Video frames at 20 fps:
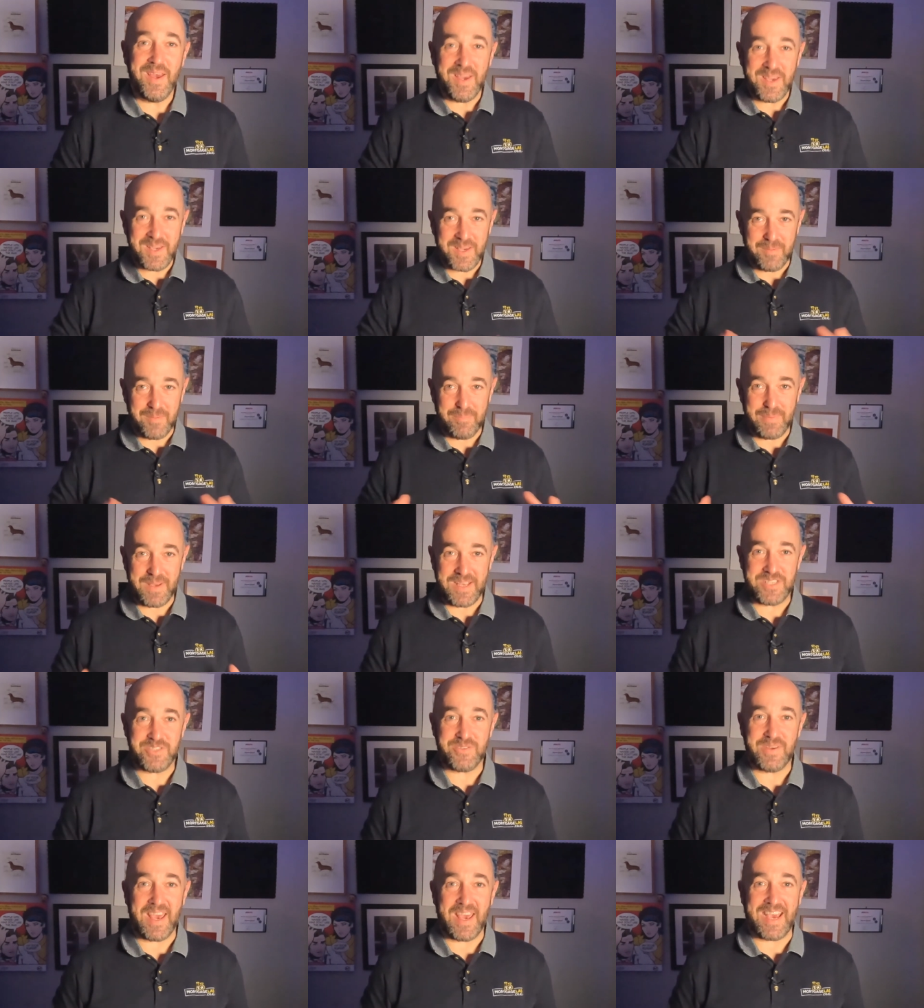compared
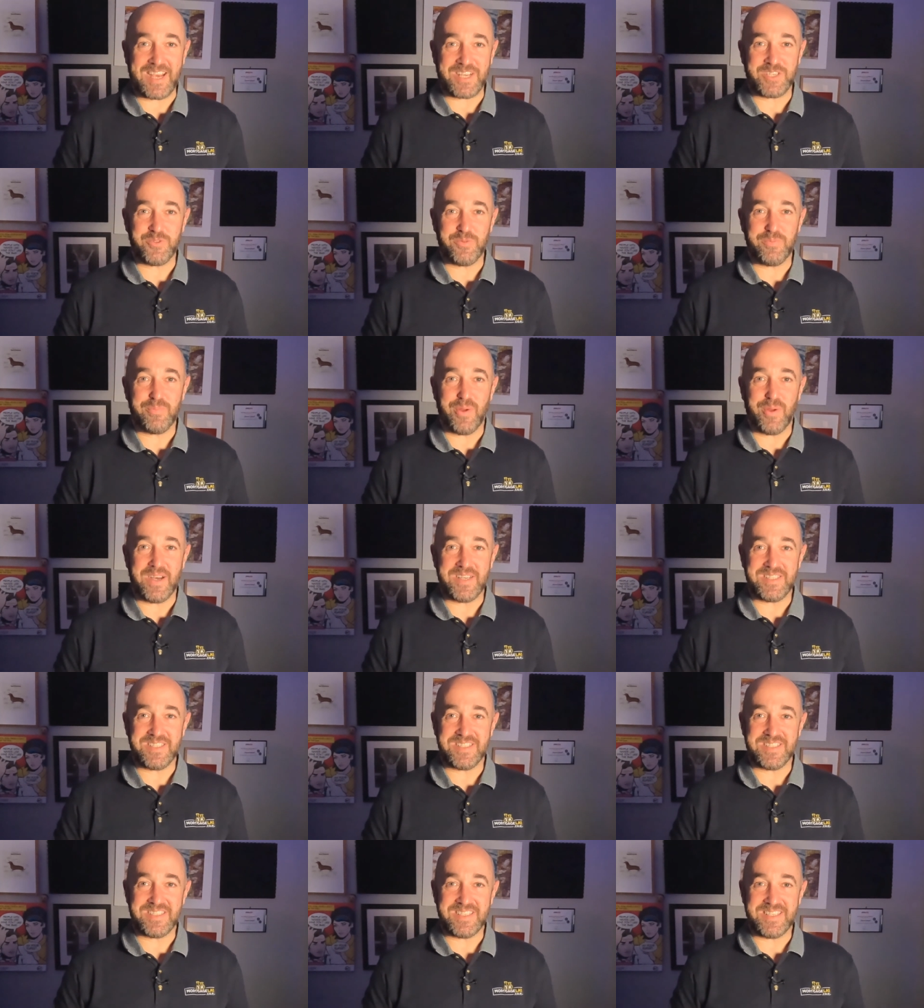to actual
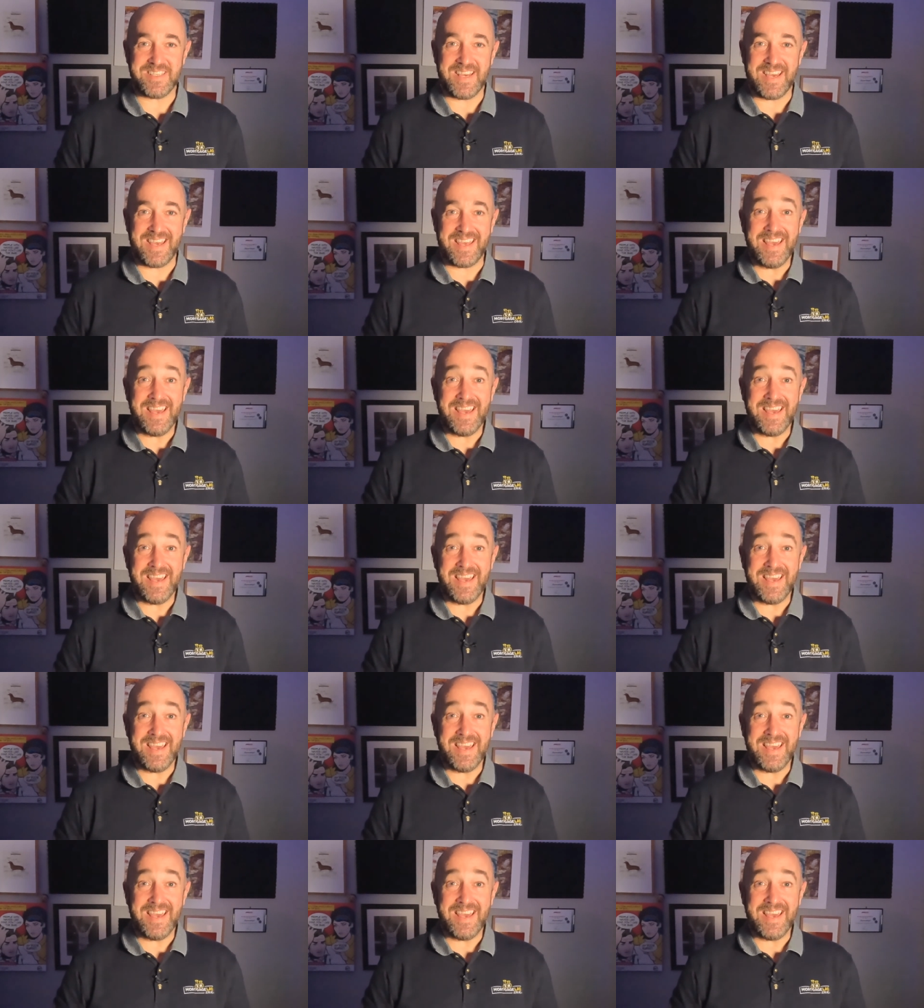prices today.